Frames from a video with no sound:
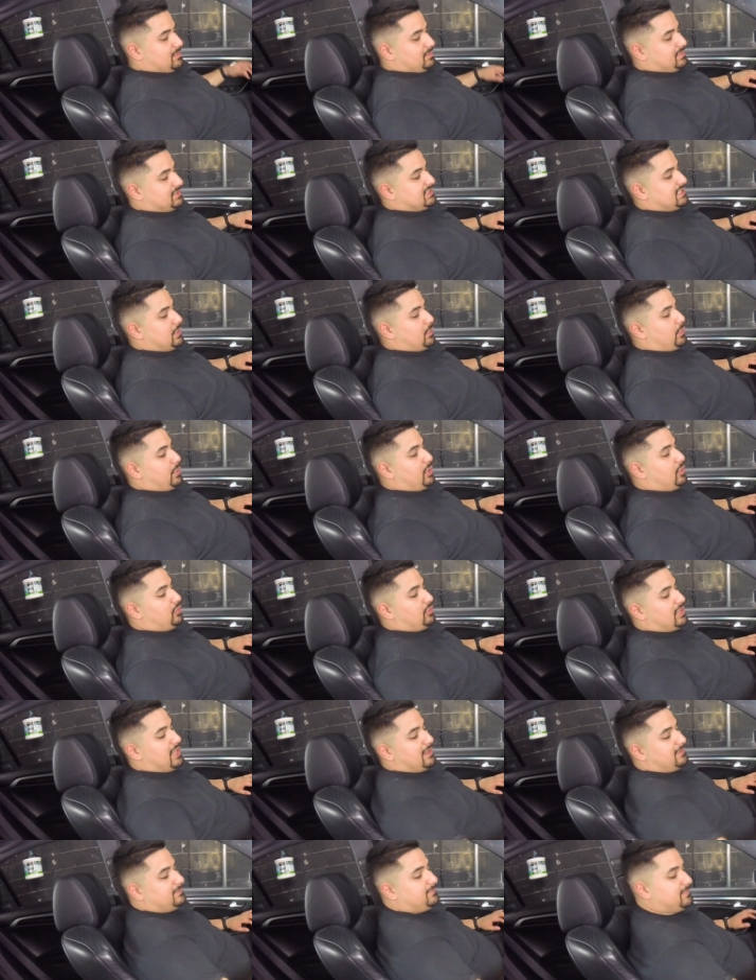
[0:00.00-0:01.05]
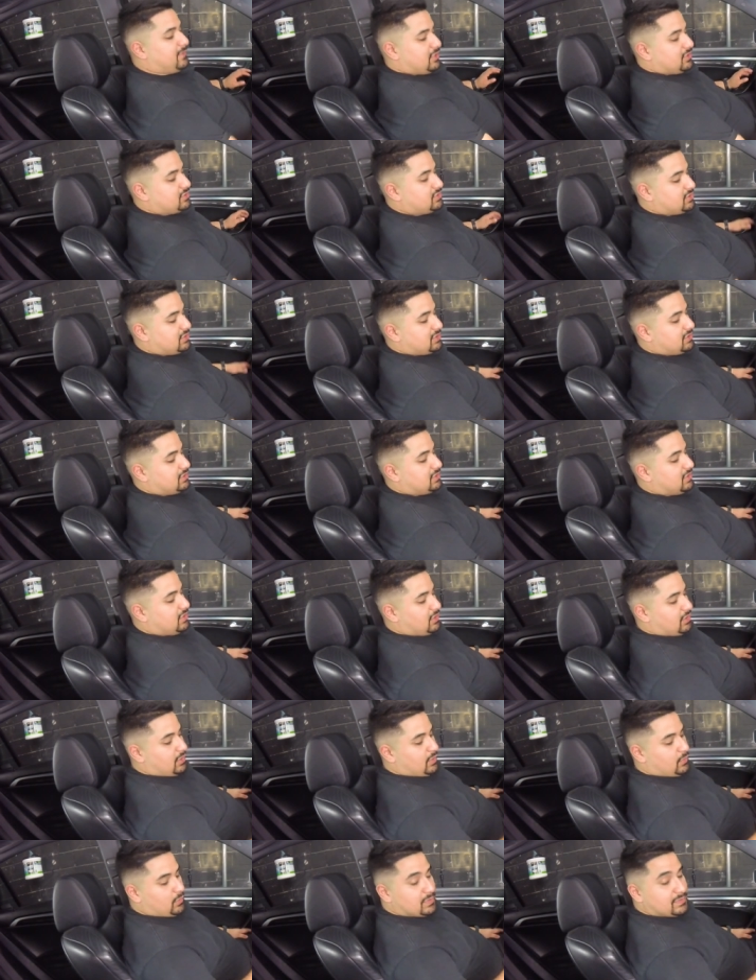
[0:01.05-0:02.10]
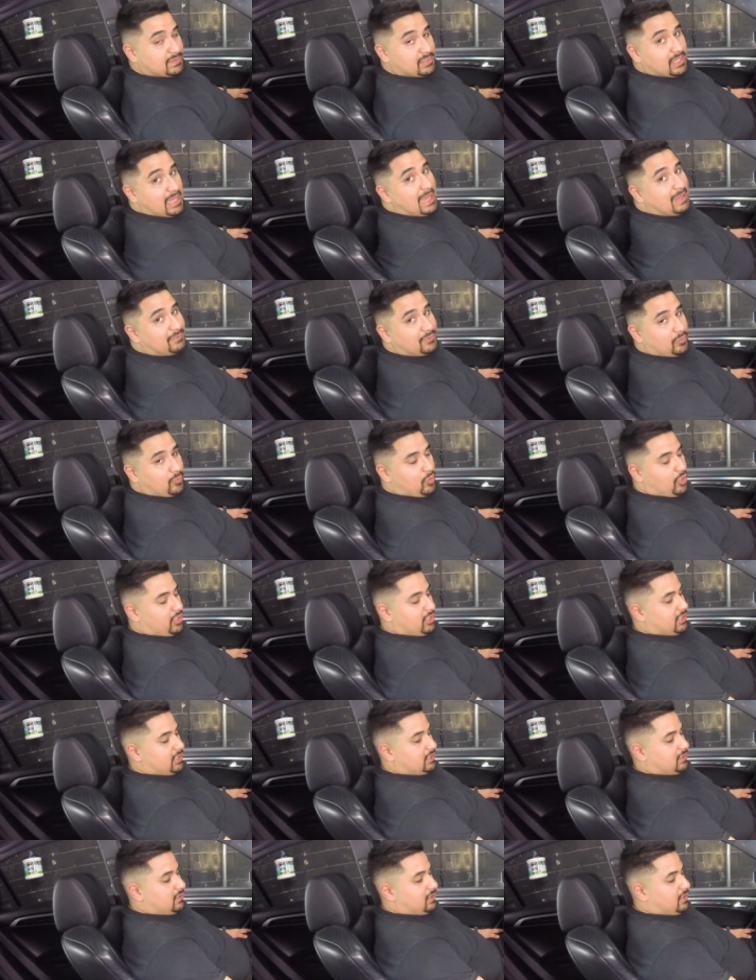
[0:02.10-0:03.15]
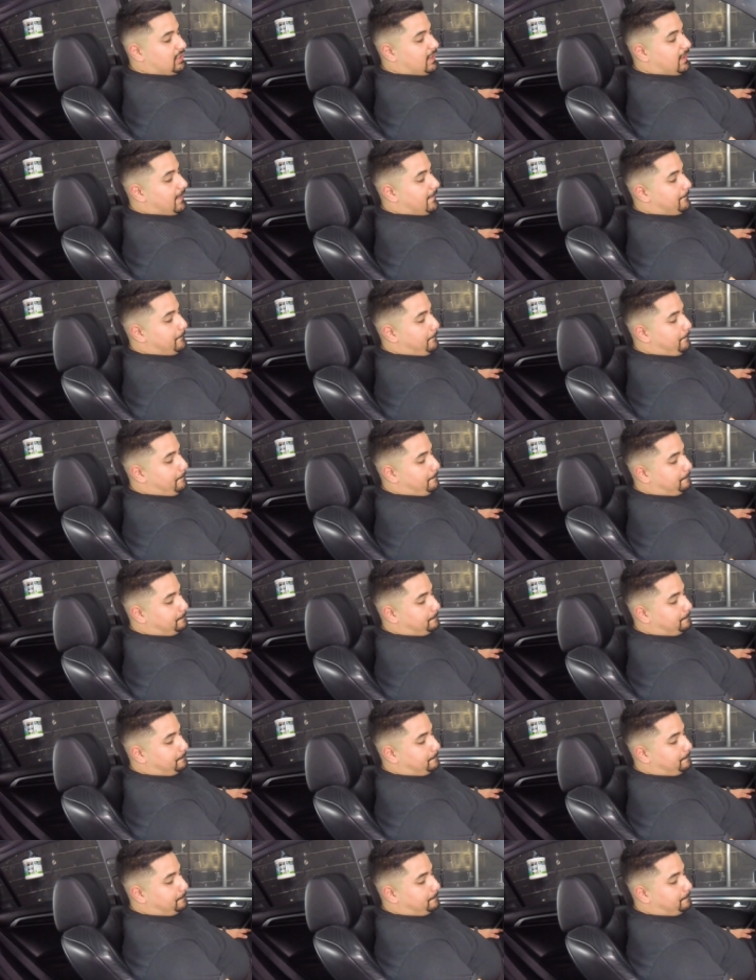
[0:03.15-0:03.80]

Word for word: but they will not function with the aftermarket um,